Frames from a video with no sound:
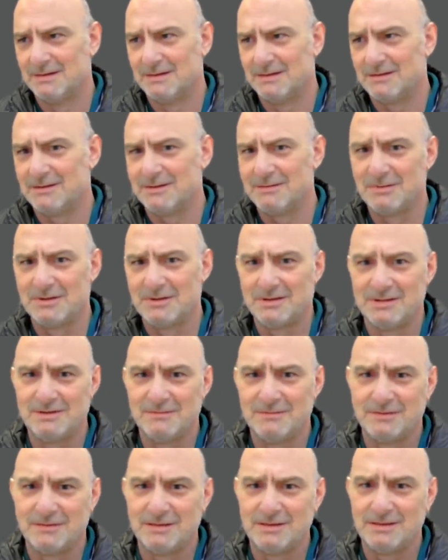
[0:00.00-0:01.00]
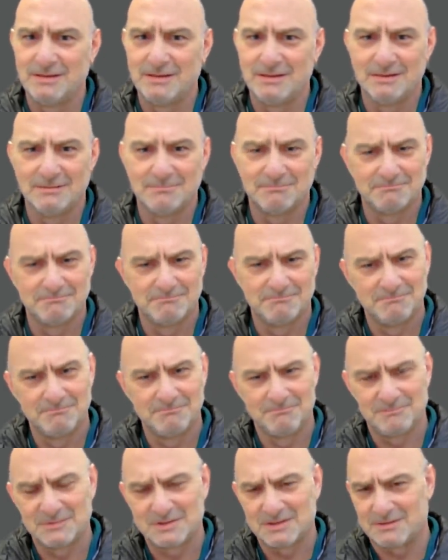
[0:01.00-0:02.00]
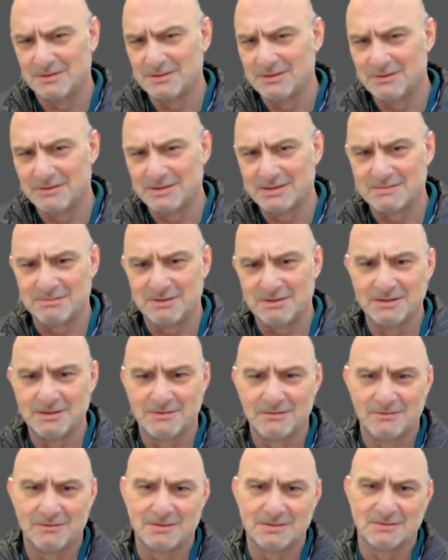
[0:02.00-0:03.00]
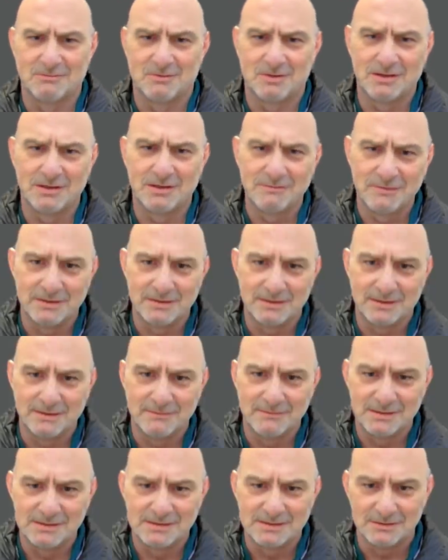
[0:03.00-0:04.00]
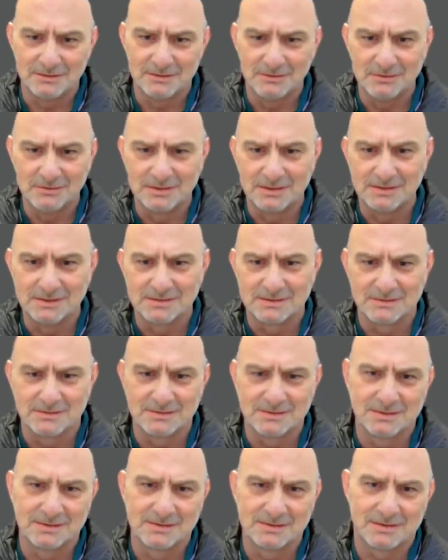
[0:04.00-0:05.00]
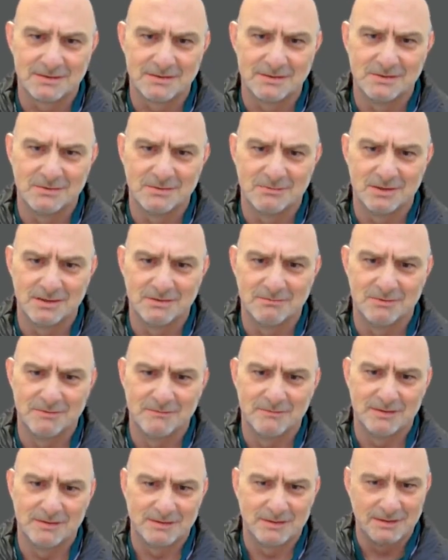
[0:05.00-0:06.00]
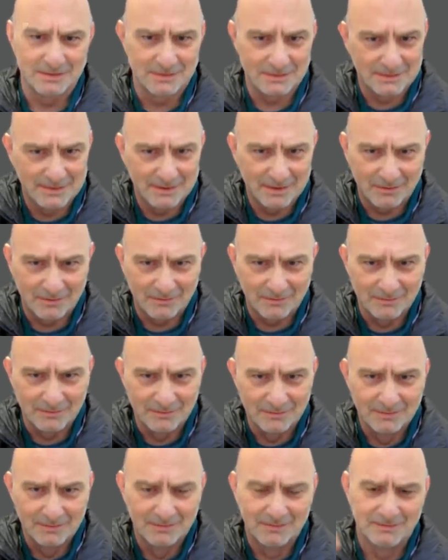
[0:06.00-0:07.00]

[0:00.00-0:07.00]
And I believe he tried to explain to us why the Navy salute in such a strange way with a hand down